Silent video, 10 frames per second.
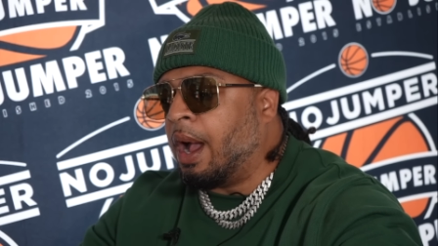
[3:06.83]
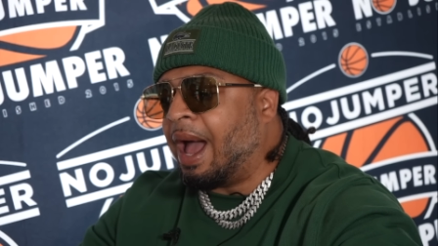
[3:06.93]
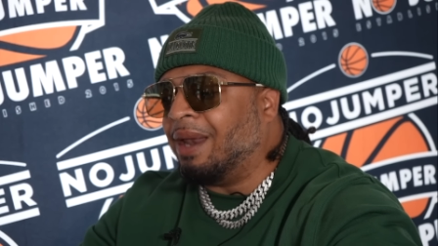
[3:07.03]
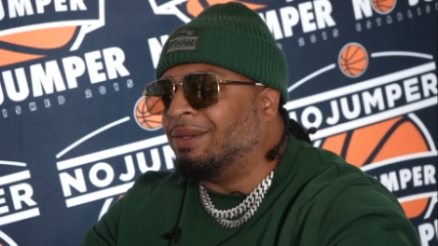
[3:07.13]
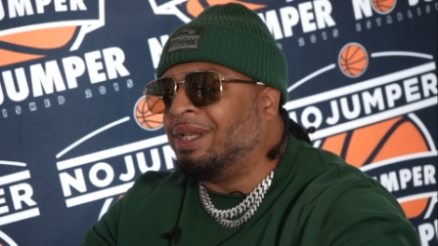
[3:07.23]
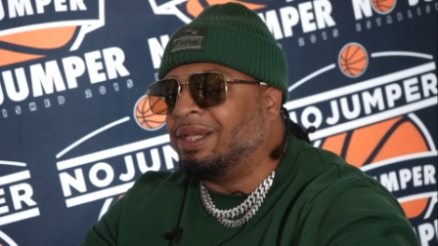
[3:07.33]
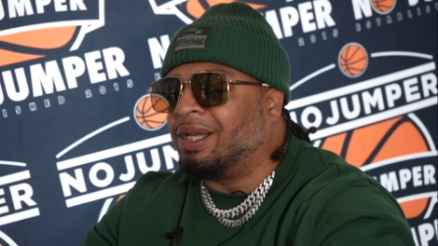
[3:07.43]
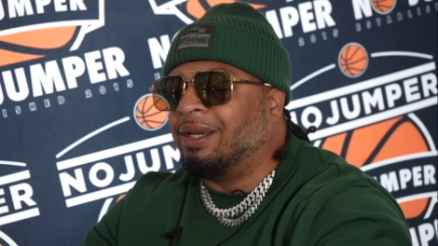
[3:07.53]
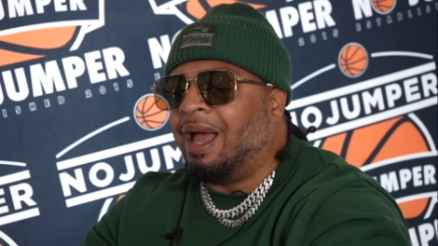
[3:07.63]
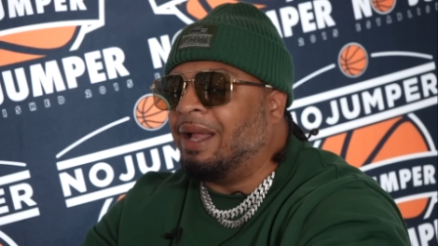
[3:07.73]
I, there's
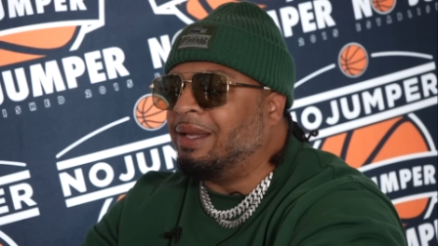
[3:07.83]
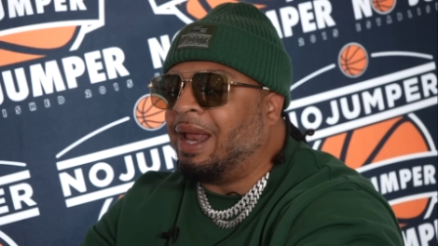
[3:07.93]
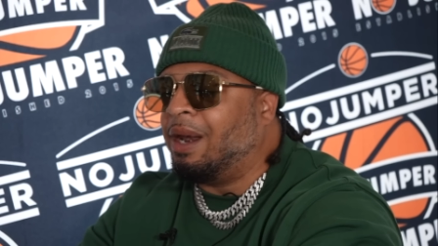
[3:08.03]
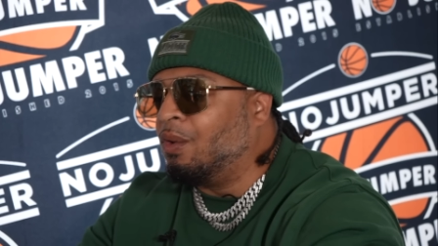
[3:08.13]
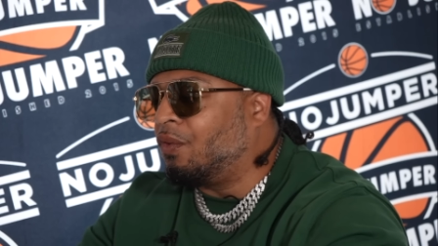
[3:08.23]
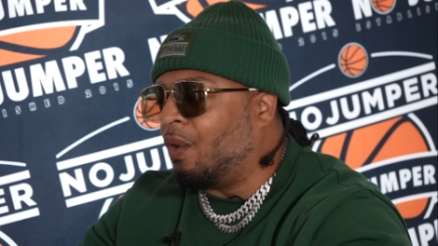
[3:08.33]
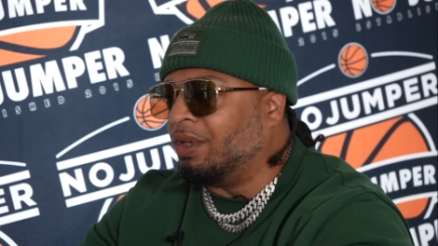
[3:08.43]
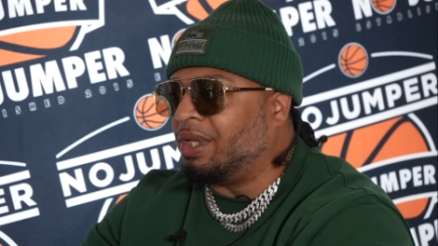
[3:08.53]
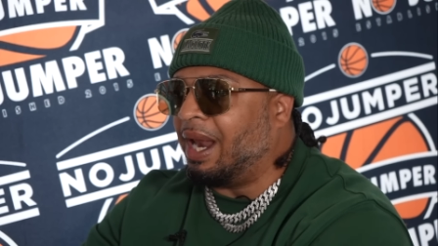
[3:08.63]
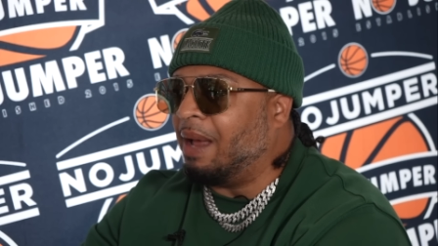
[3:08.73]
a line that I don't
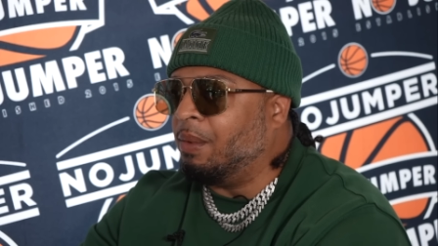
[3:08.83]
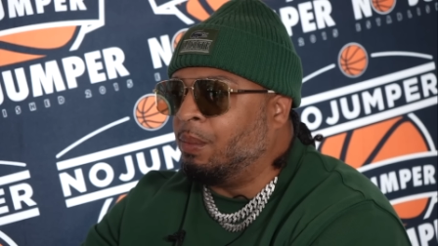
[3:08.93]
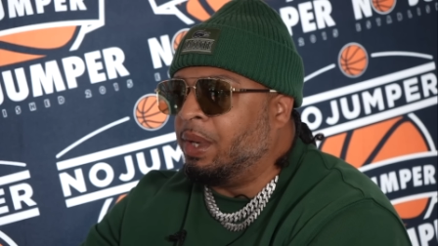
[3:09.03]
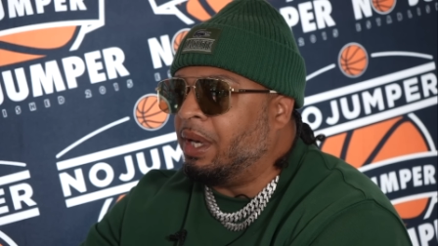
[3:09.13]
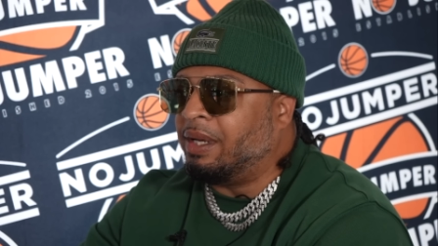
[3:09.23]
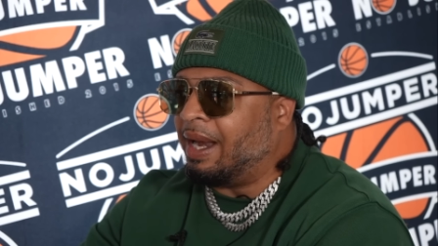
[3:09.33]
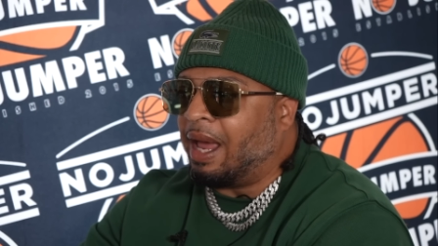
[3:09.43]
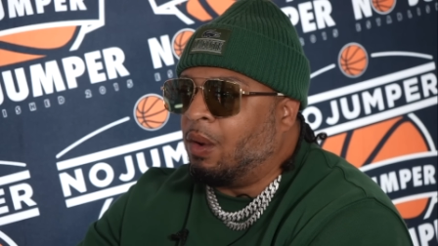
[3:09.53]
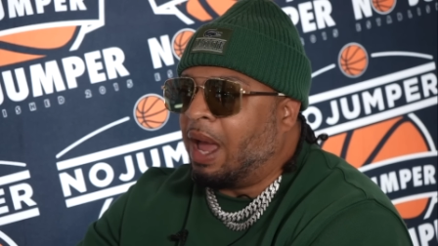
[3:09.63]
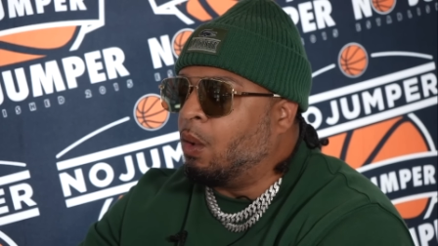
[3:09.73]
cross. That I that
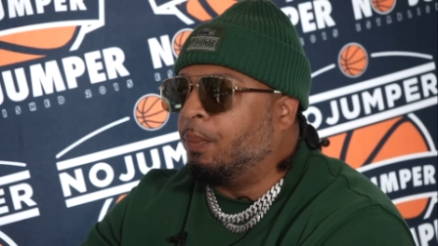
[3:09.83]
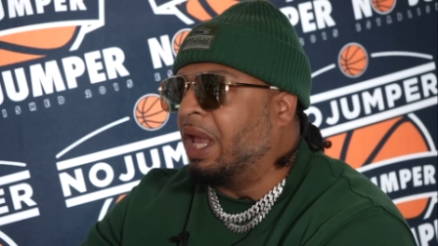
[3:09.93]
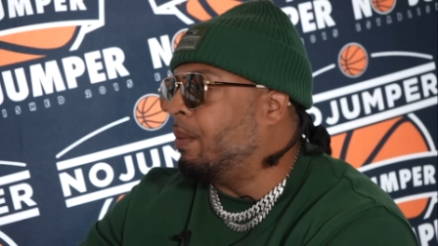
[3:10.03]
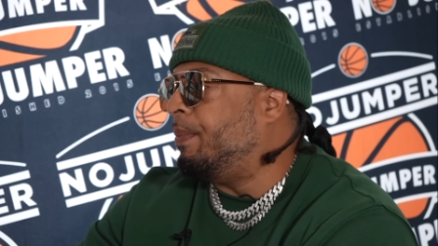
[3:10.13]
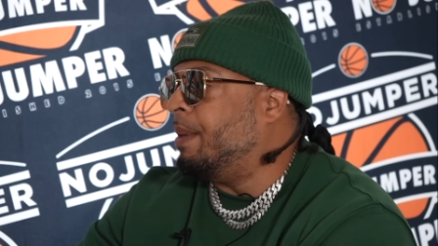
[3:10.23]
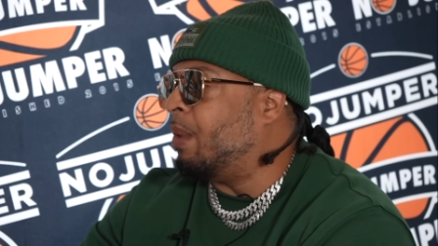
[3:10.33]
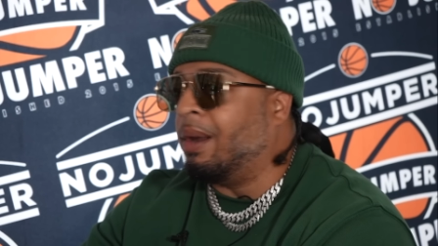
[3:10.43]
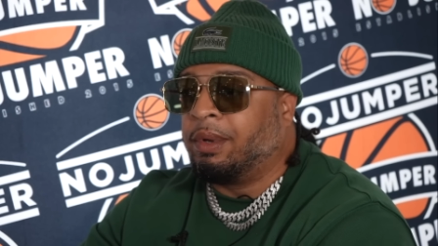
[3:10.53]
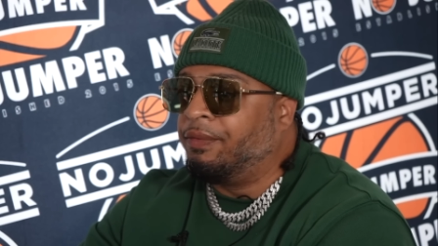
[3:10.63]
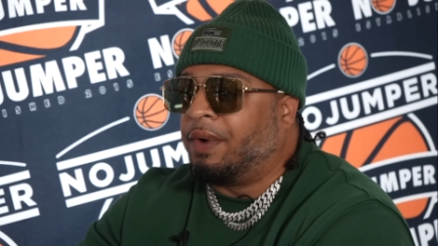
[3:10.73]
I don't I don't play with people.
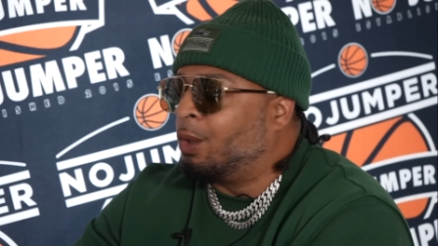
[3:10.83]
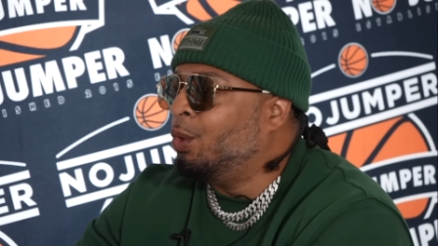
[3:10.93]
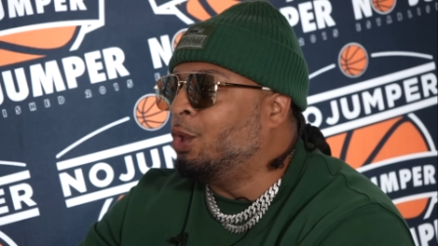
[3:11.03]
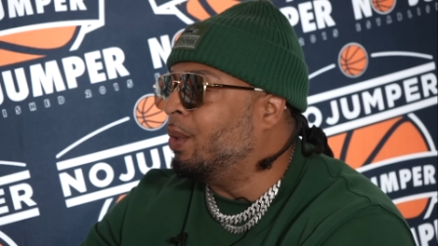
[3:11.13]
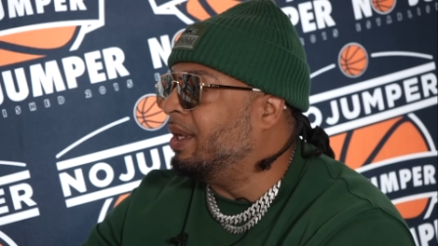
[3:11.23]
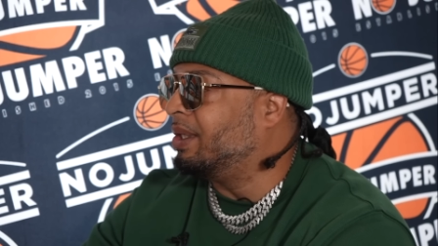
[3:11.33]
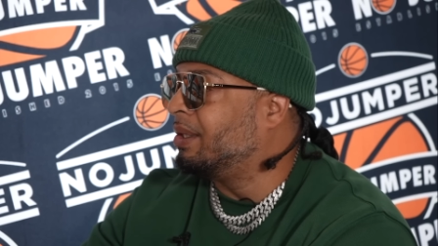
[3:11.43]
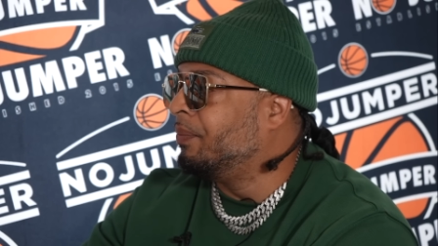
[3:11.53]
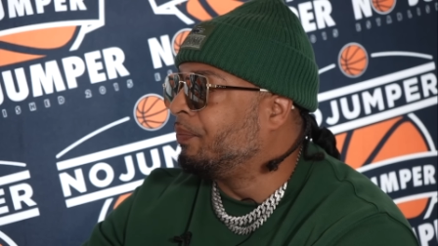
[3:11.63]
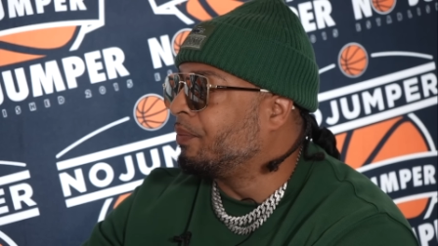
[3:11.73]
I don't give a fuck who you
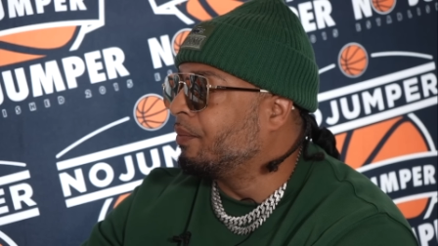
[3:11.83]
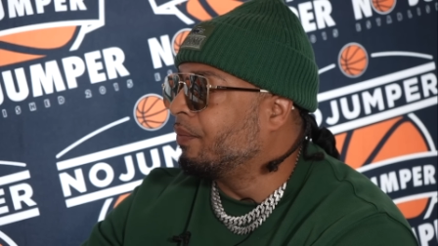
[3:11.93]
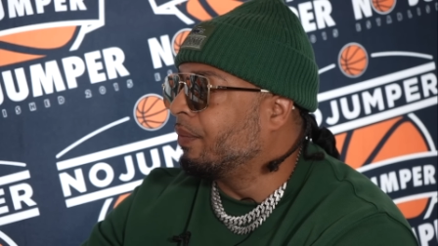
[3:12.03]
is. Mm.